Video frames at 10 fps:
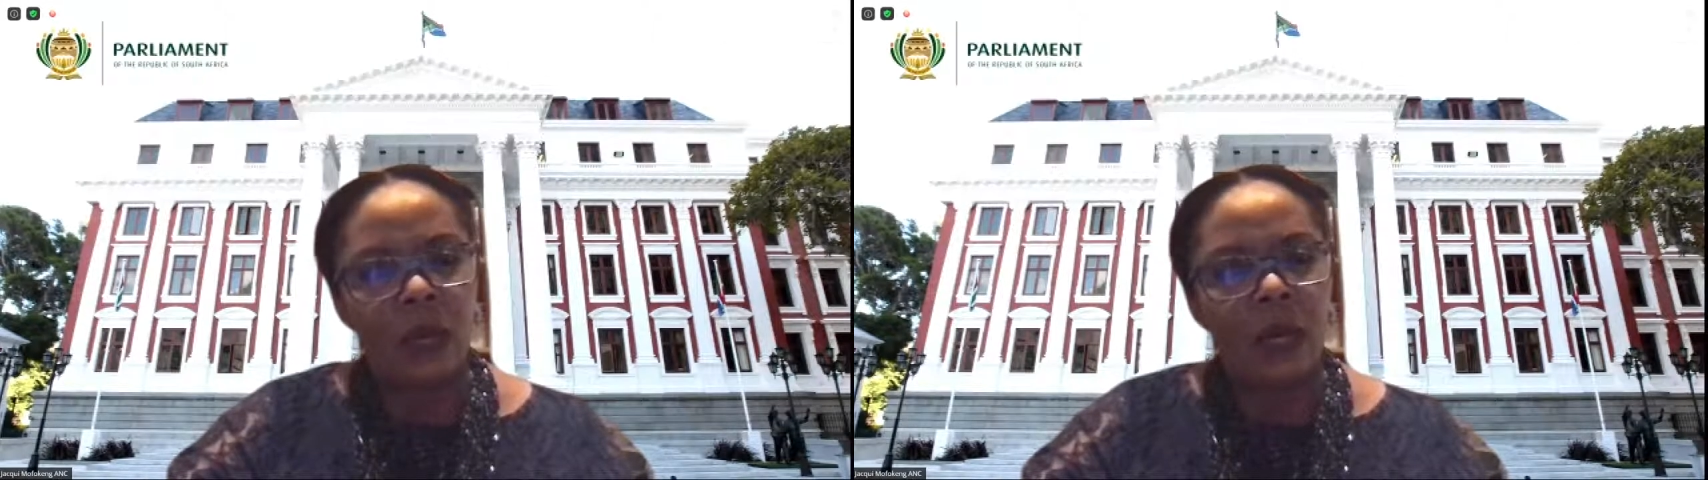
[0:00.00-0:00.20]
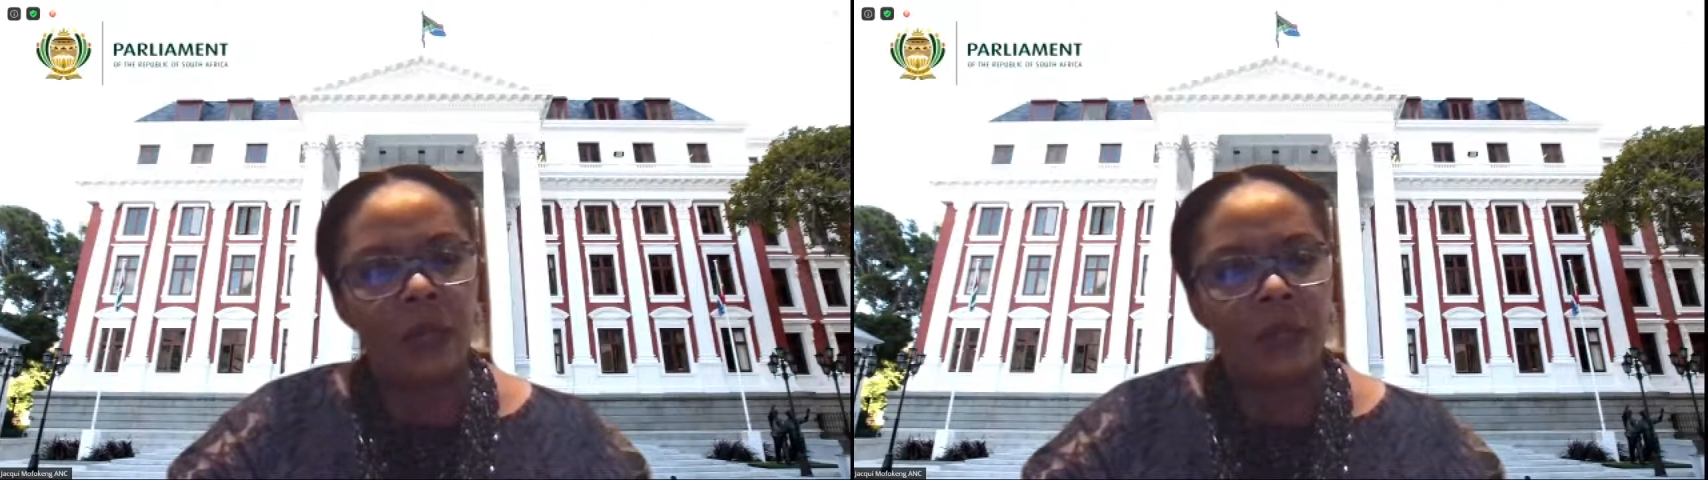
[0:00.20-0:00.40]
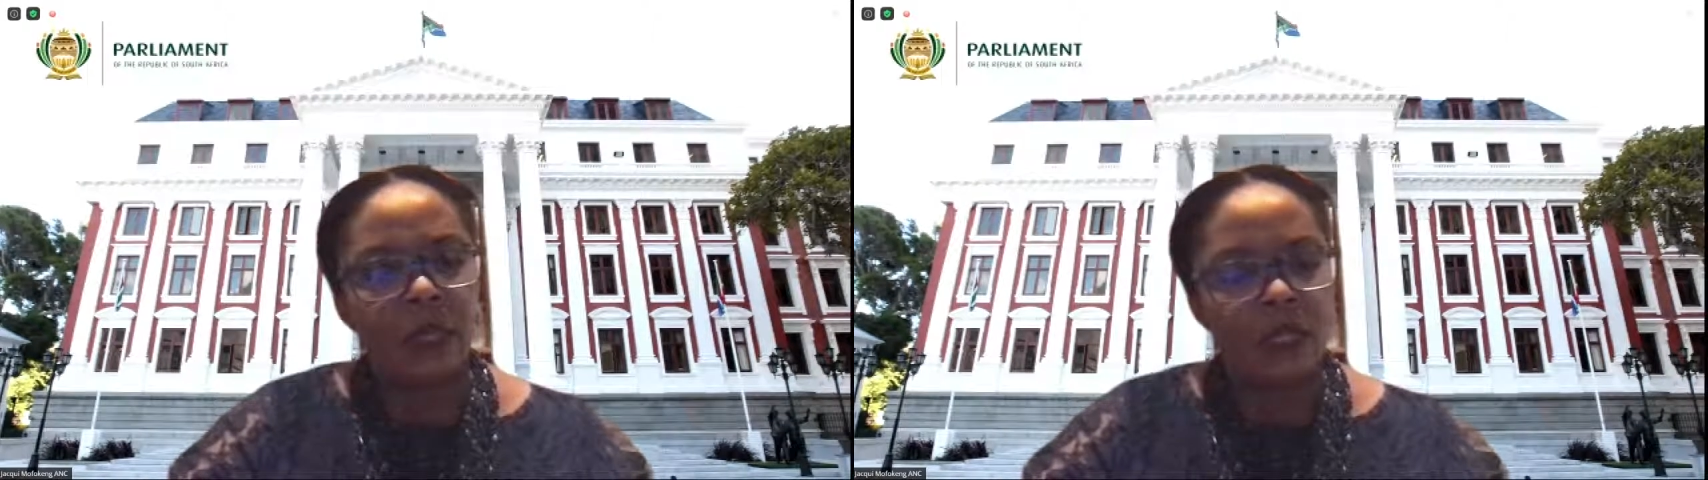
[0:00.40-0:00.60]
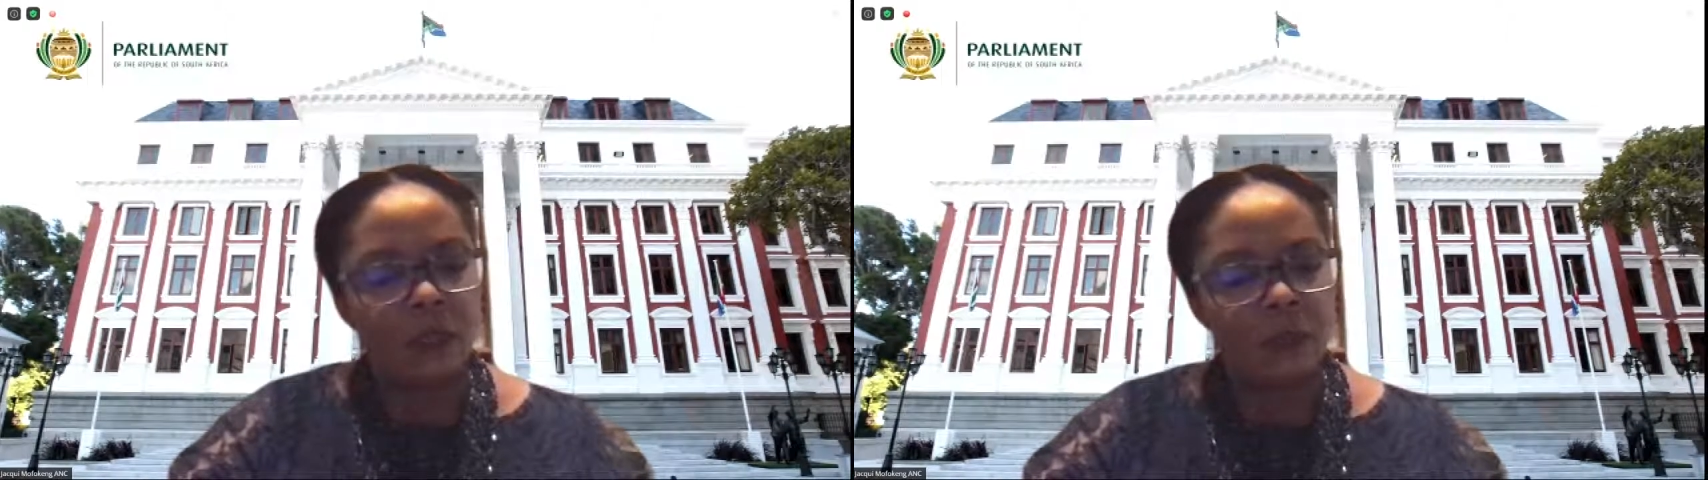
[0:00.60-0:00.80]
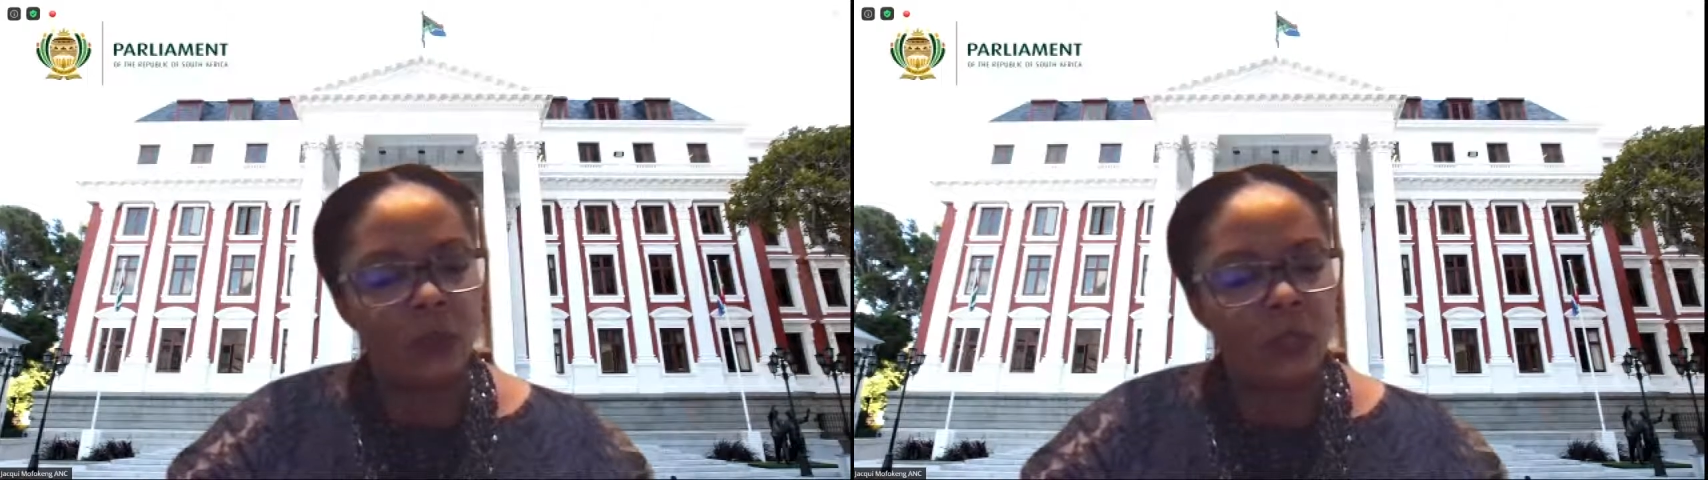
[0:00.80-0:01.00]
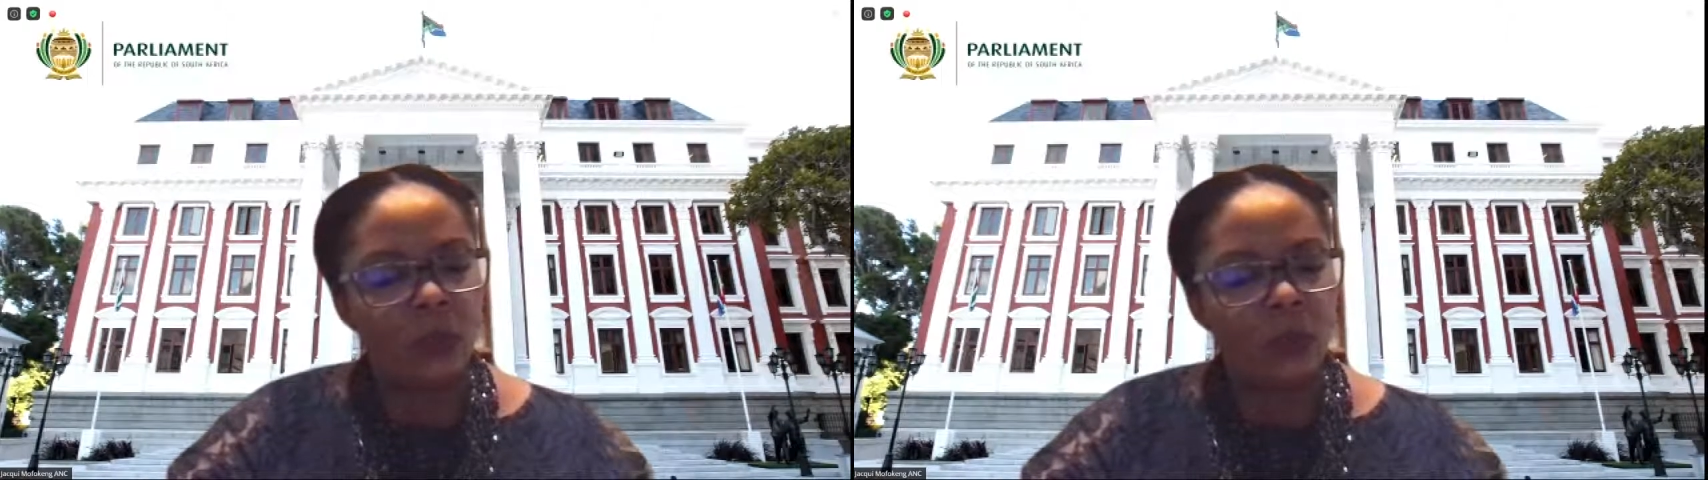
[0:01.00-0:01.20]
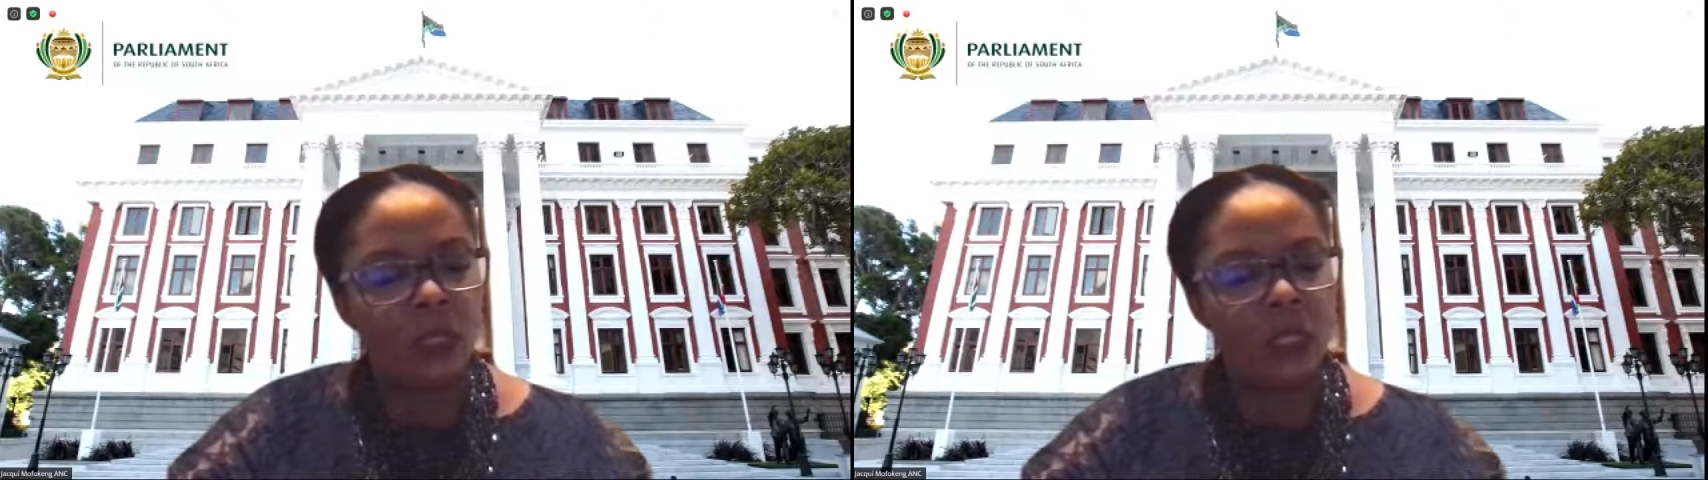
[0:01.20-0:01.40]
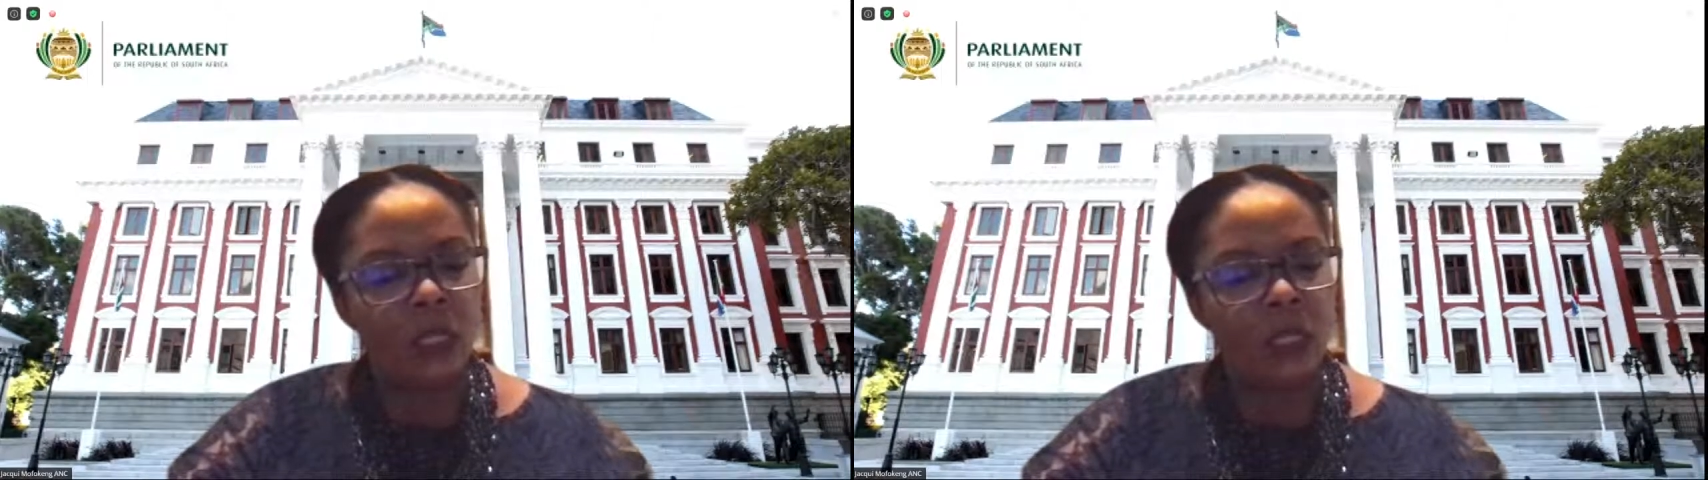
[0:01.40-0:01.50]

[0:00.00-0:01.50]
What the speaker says: are really supporting on the